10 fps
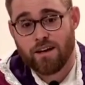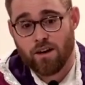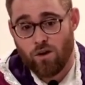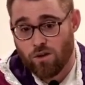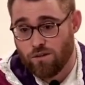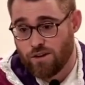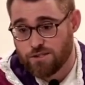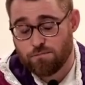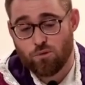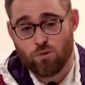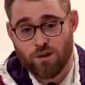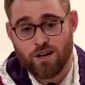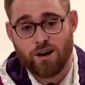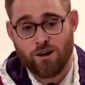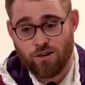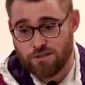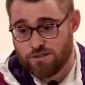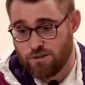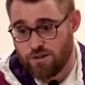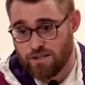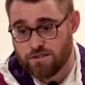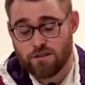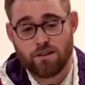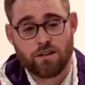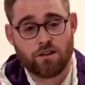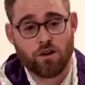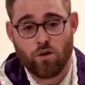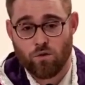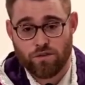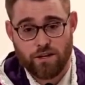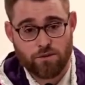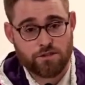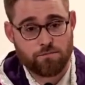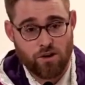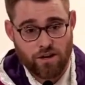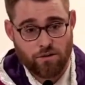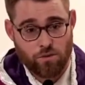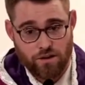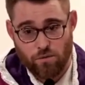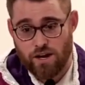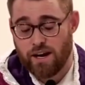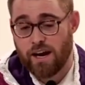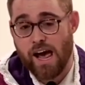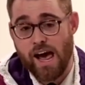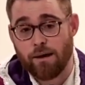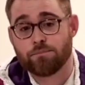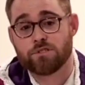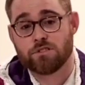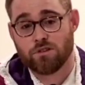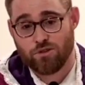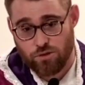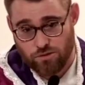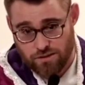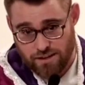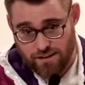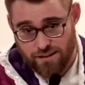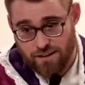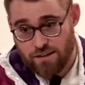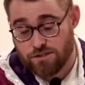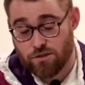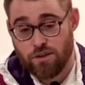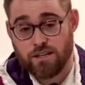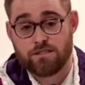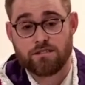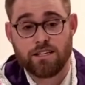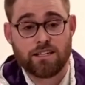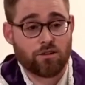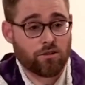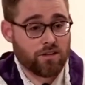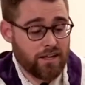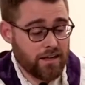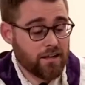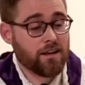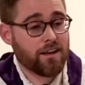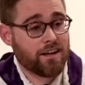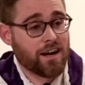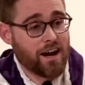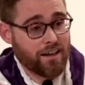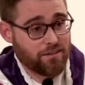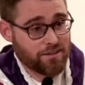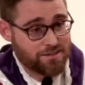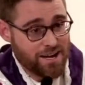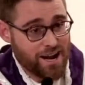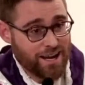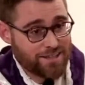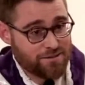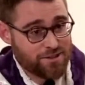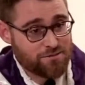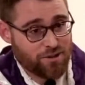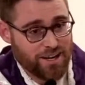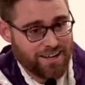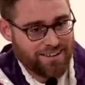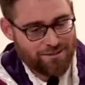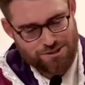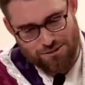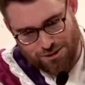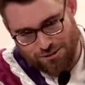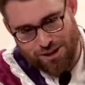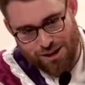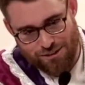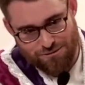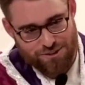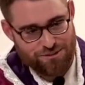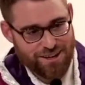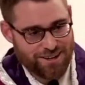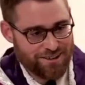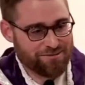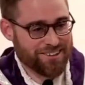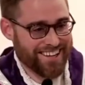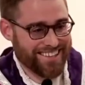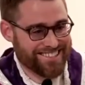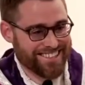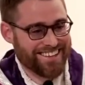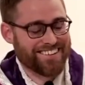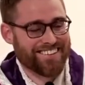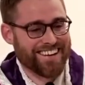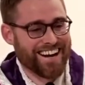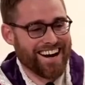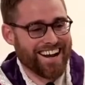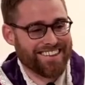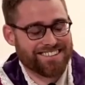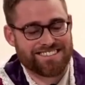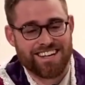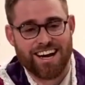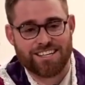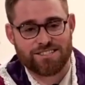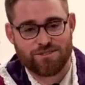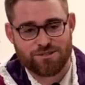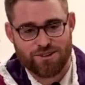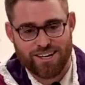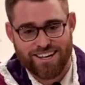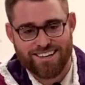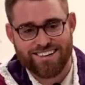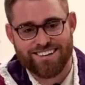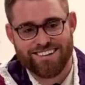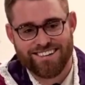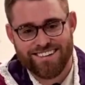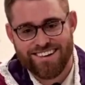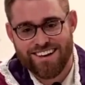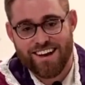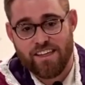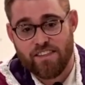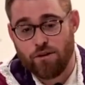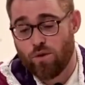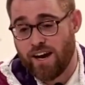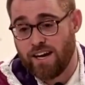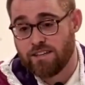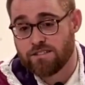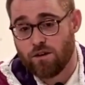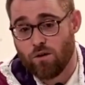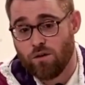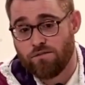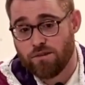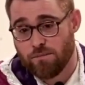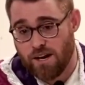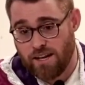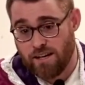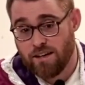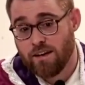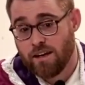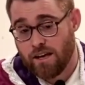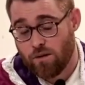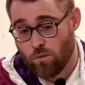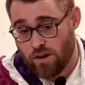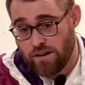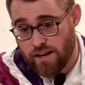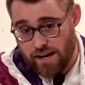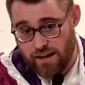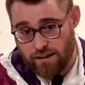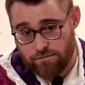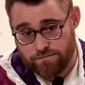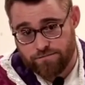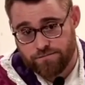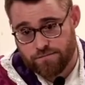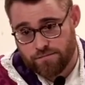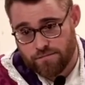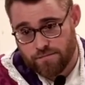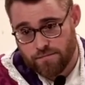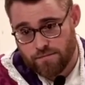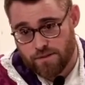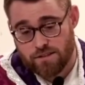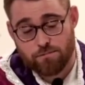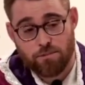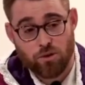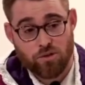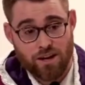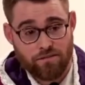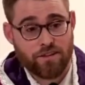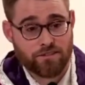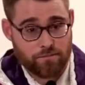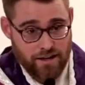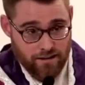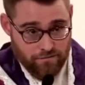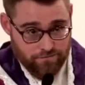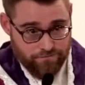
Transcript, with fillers: And all of us poor college students could only respond one way absolutely. So they secretly got the size of his ring. It was a little off for the record, but they secretly got the size of his ring. And they raised all of the money in one day because people love this man.